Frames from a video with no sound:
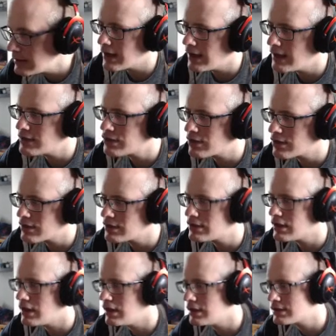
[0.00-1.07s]
Okay, Shuriken
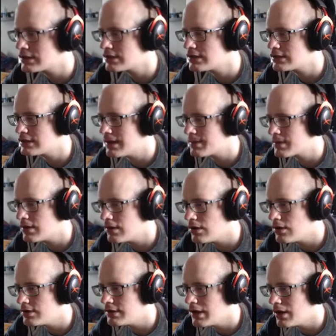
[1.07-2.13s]
Toss Scepter
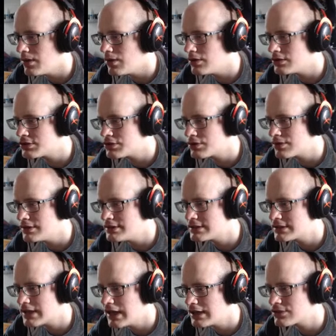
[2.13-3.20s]
now also increases
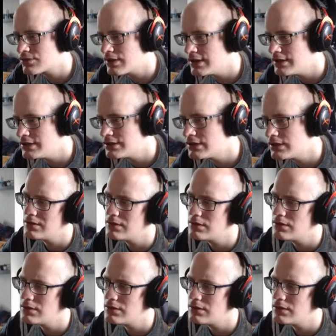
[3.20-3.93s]
cast range.